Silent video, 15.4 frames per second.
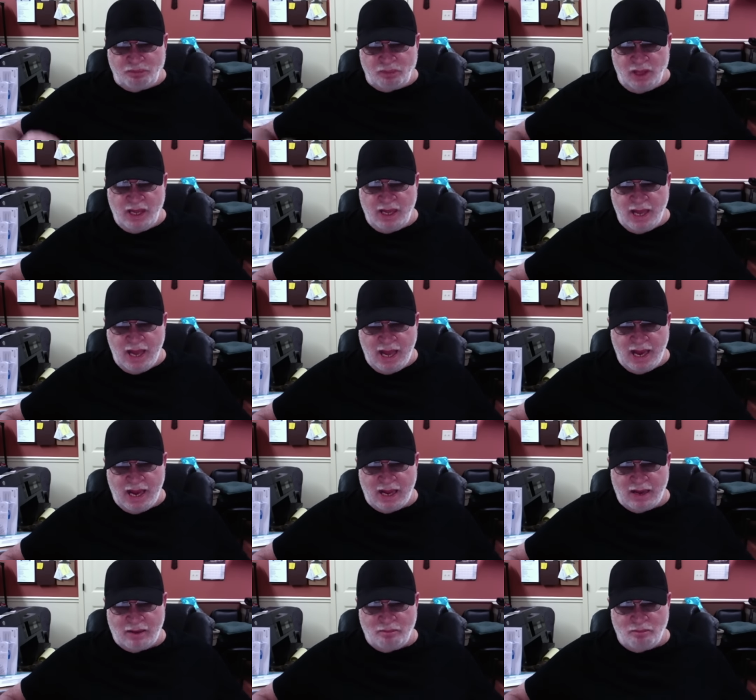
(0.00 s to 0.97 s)
he
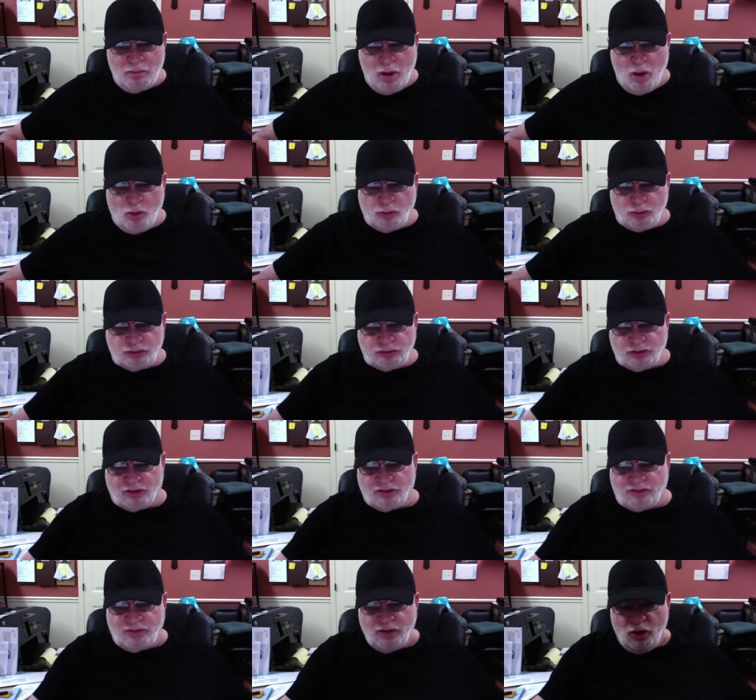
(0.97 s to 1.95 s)
had most
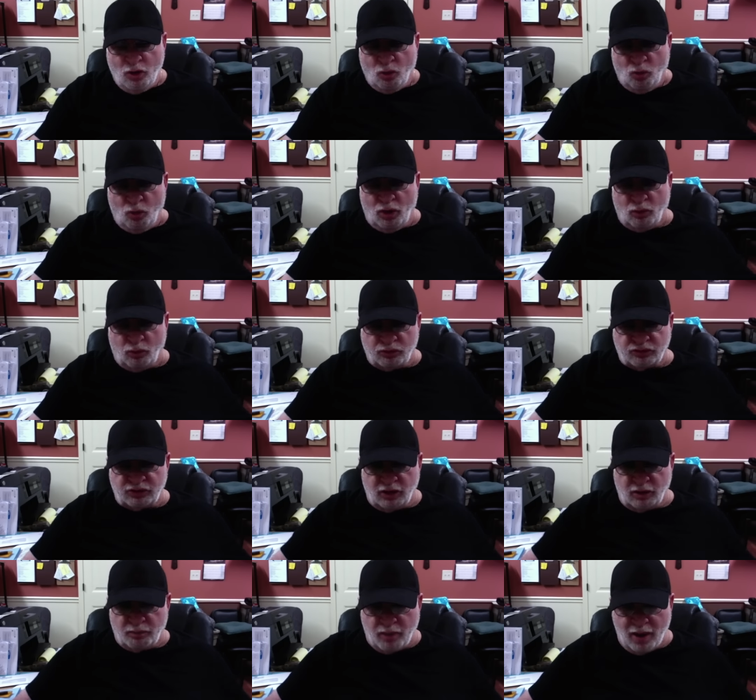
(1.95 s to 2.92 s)
of what was
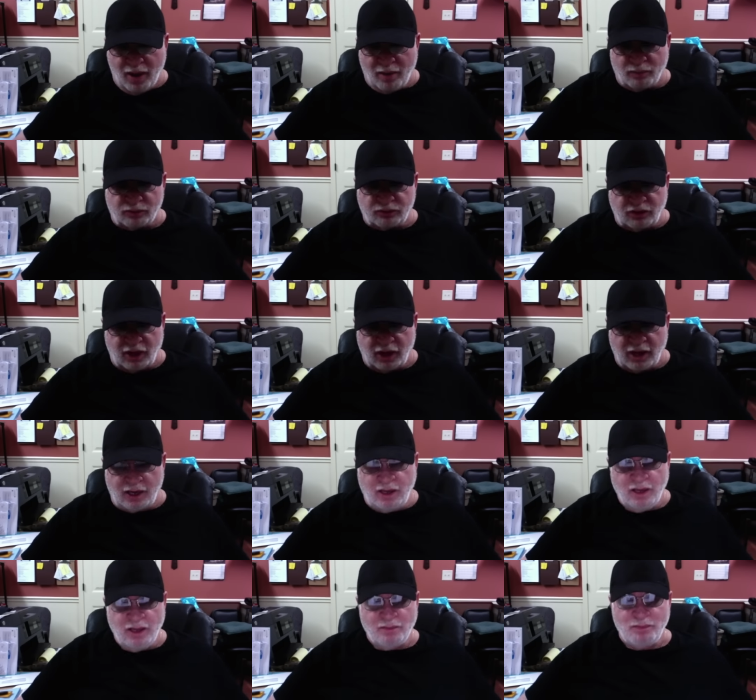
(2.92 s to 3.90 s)
in Obama's
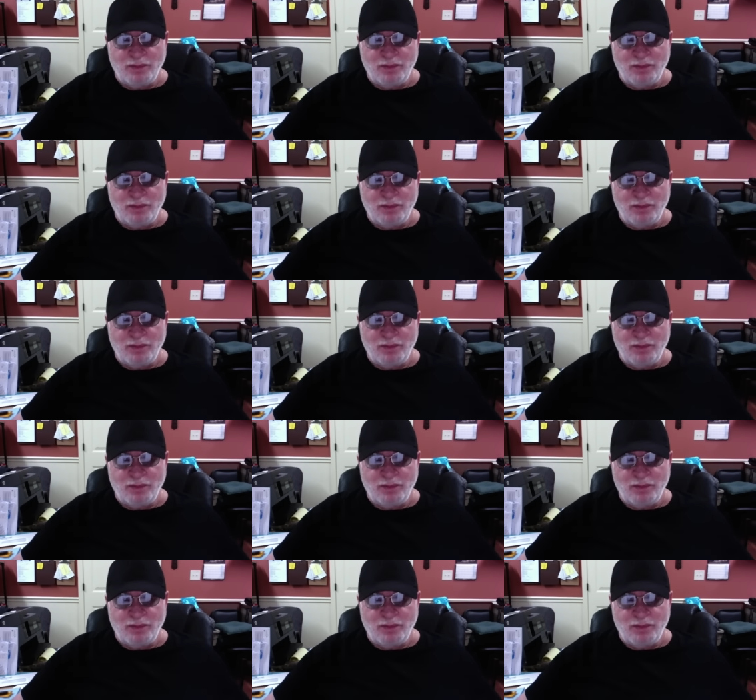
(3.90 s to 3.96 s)
head,